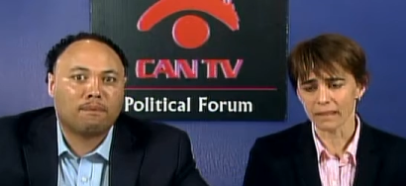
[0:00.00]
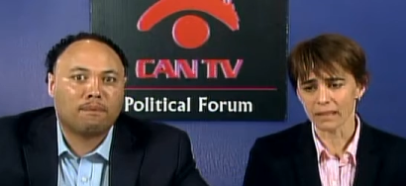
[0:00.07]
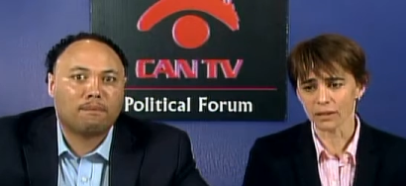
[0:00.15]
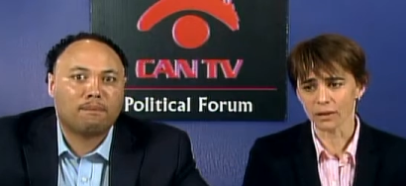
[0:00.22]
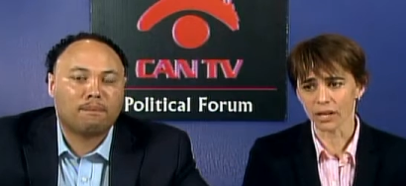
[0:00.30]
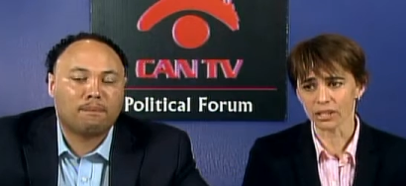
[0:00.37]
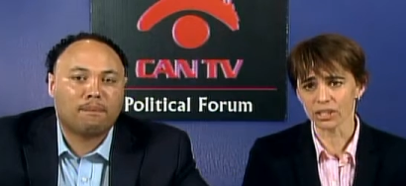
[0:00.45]

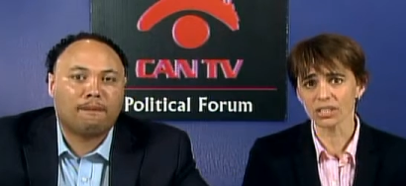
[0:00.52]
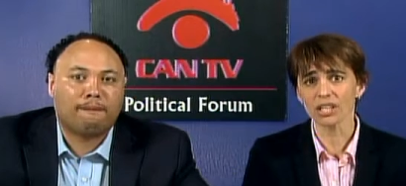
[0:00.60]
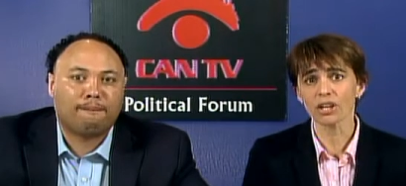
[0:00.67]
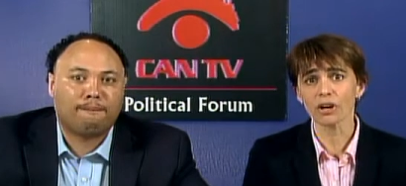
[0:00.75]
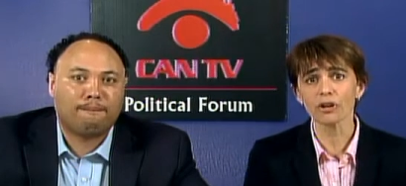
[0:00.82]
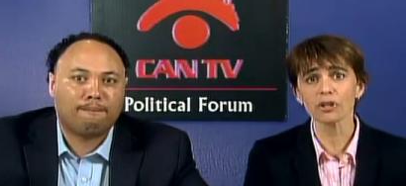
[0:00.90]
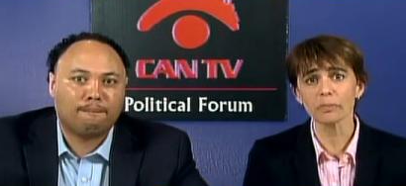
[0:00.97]
Speaker 1: you know, I just
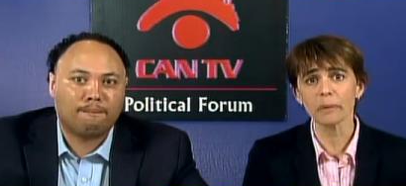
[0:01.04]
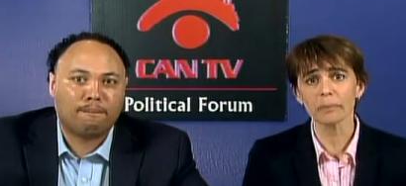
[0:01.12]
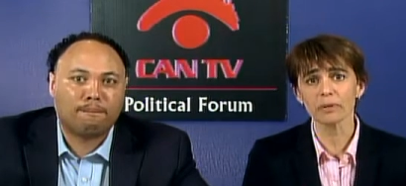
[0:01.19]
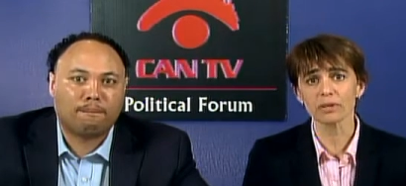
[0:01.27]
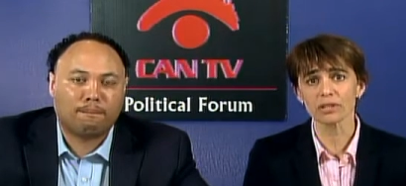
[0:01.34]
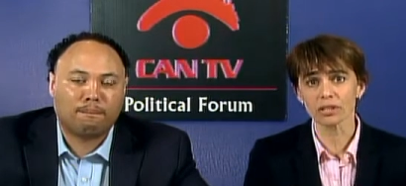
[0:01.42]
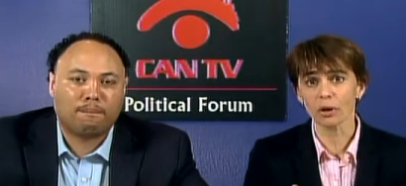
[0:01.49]
encourage
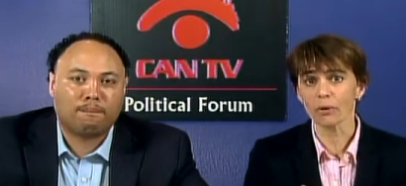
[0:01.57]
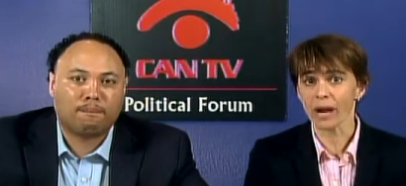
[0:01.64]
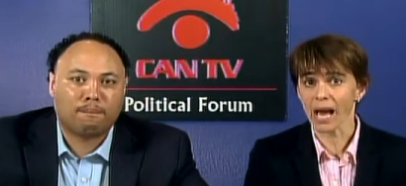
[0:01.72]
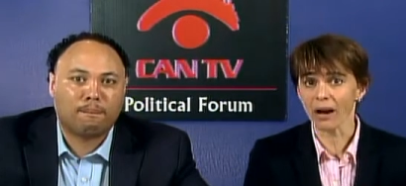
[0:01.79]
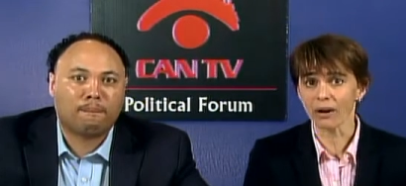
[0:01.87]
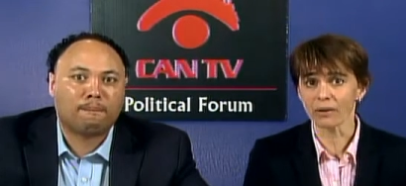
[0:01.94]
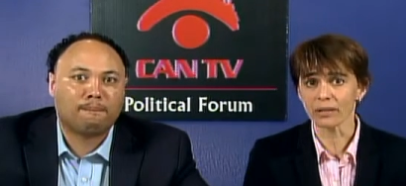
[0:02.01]
people to slow
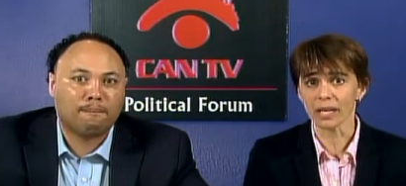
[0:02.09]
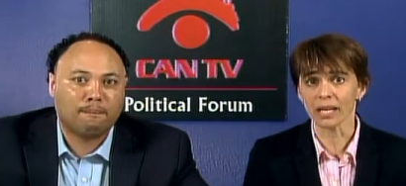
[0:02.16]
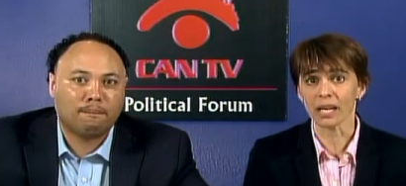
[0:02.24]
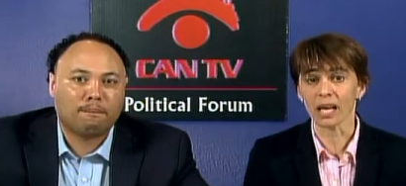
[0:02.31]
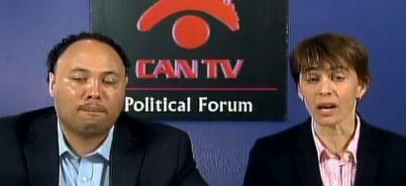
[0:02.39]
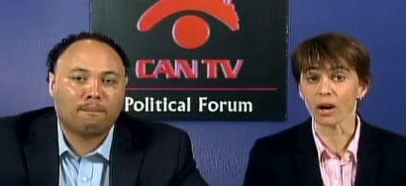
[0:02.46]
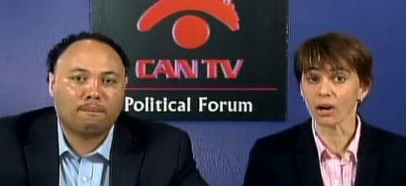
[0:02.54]
down
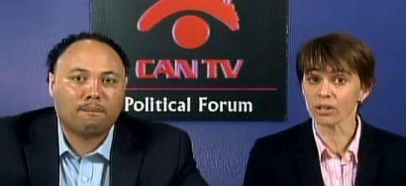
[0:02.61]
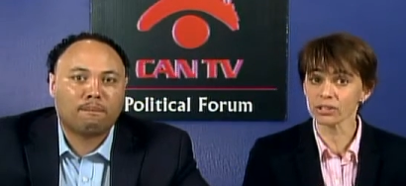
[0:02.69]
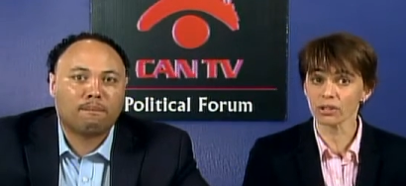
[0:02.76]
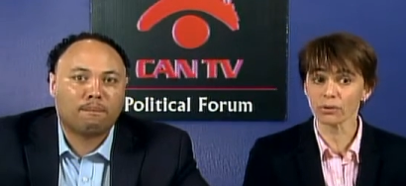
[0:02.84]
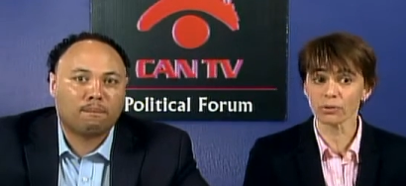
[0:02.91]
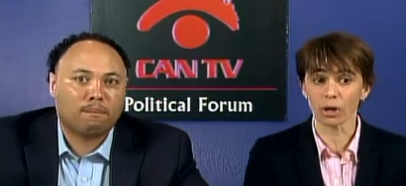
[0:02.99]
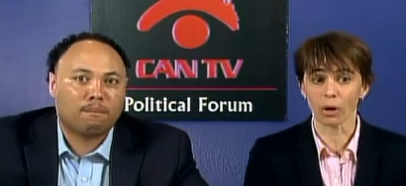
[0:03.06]
and, and
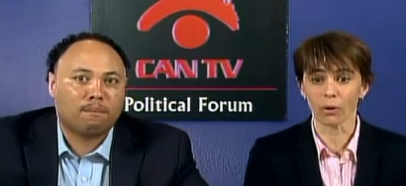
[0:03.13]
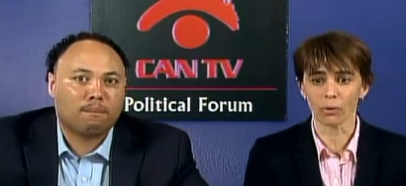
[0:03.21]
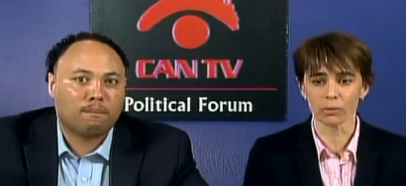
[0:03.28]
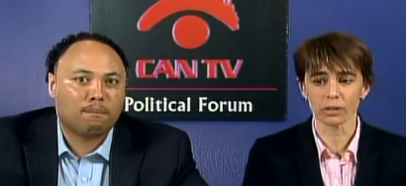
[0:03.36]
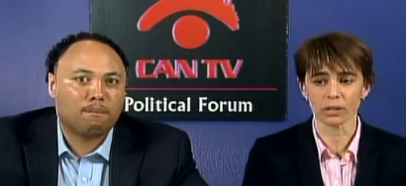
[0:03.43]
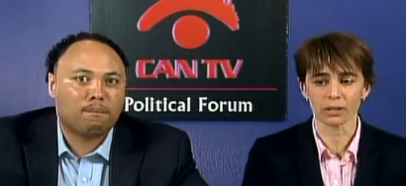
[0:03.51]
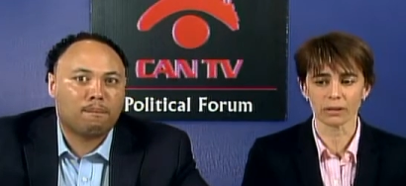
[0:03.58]
also
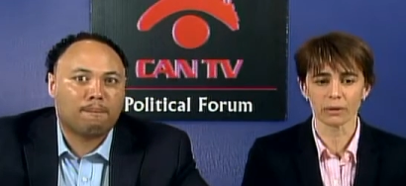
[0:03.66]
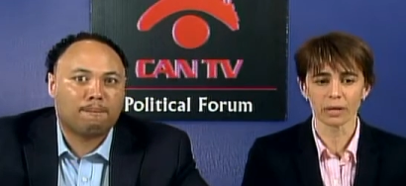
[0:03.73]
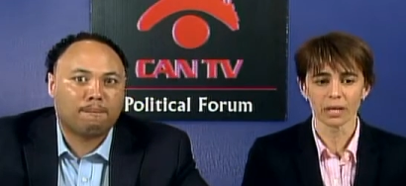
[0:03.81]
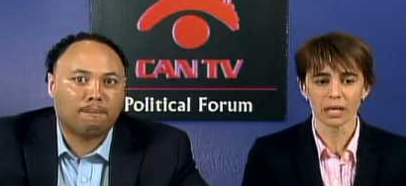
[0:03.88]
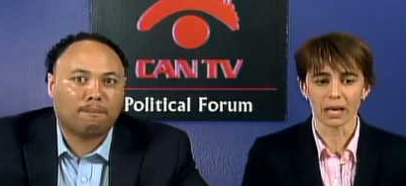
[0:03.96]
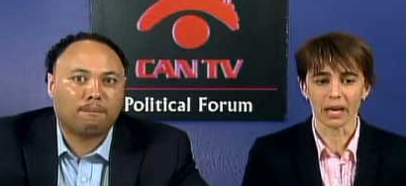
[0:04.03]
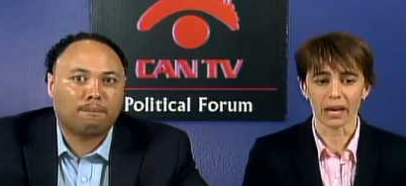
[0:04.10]
don't, you know,
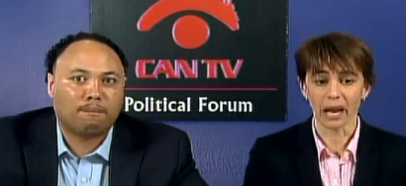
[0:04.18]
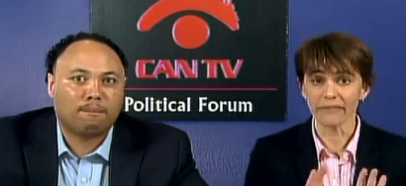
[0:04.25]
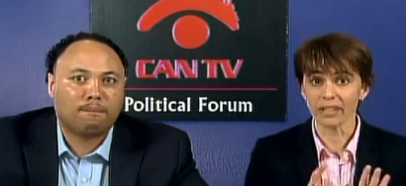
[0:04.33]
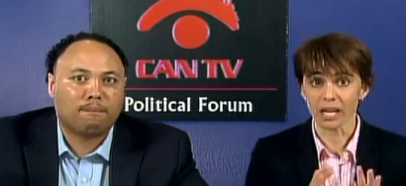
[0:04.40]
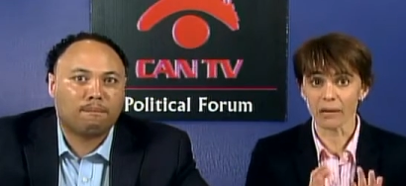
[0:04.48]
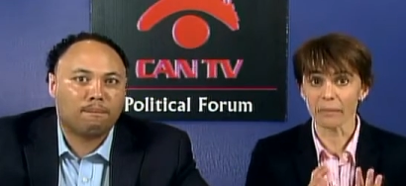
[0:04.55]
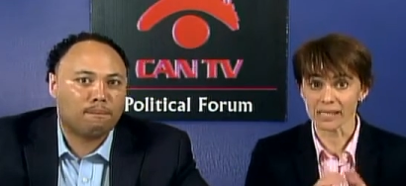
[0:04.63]
and
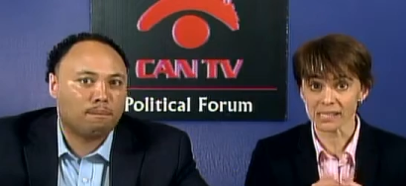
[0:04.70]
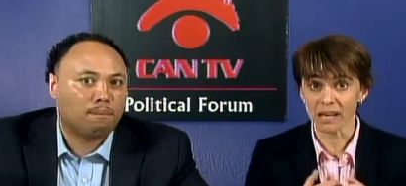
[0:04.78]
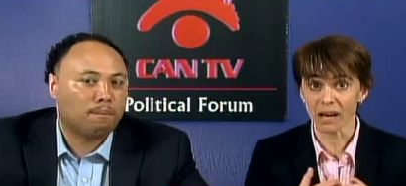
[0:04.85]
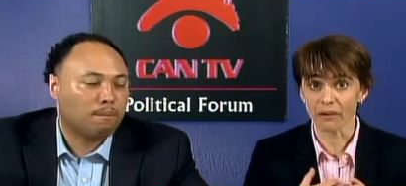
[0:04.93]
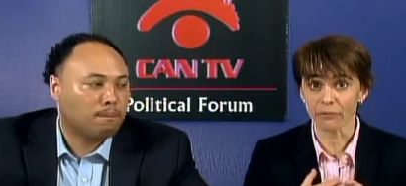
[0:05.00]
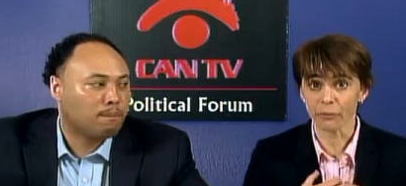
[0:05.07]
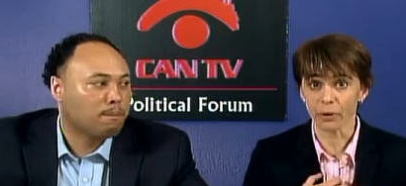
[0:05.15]
I've done it
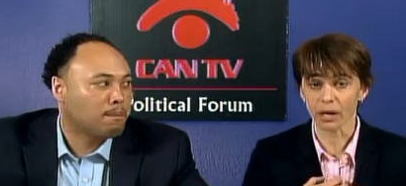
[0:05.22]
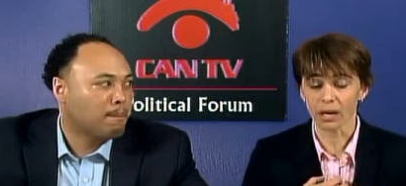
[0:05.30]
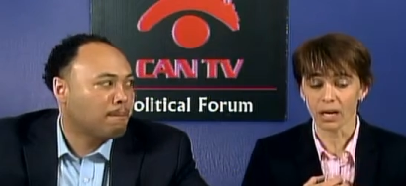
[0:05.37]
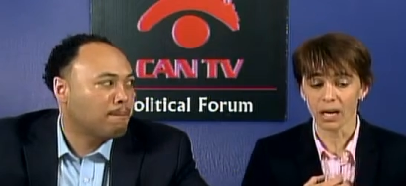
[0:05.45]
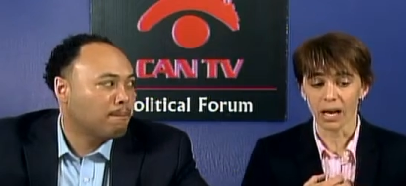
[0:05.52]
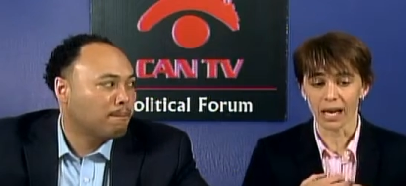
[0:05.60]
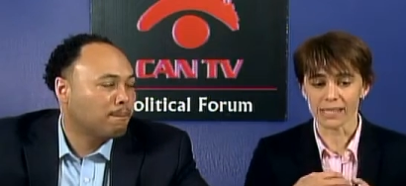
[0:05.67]
myself where
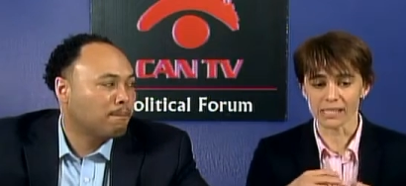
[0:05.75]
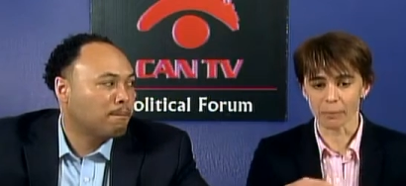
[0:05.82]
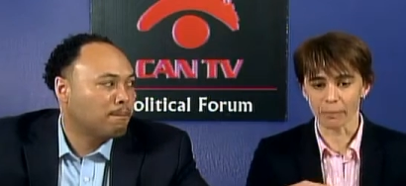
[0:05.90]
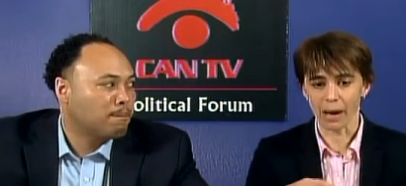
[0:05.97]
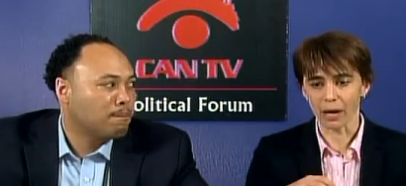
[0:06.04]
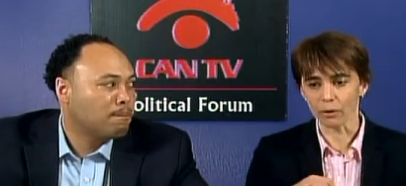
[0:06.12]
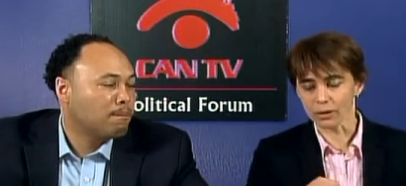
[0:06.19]
I see
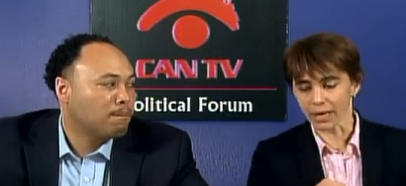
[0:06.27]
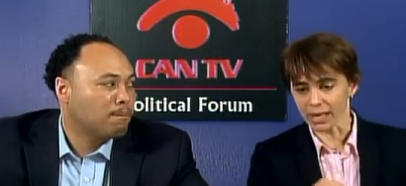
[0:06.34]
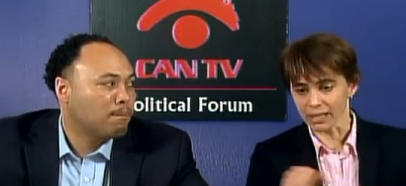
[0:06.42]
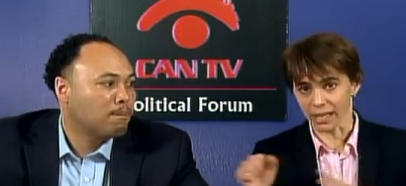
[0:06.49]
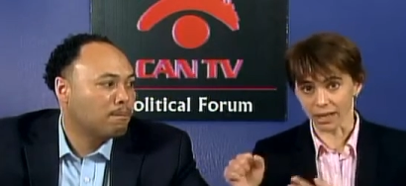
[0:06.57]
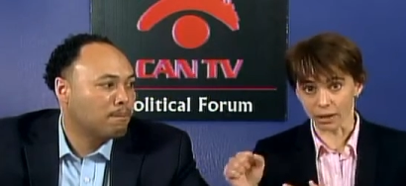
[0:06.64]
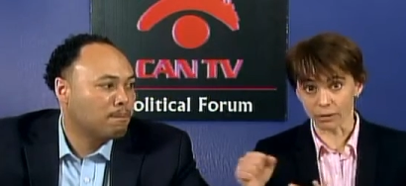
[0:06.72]
a pothole and
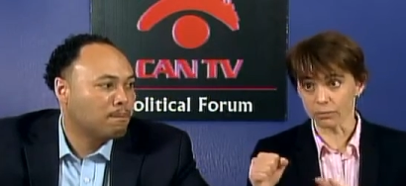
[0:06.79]
I like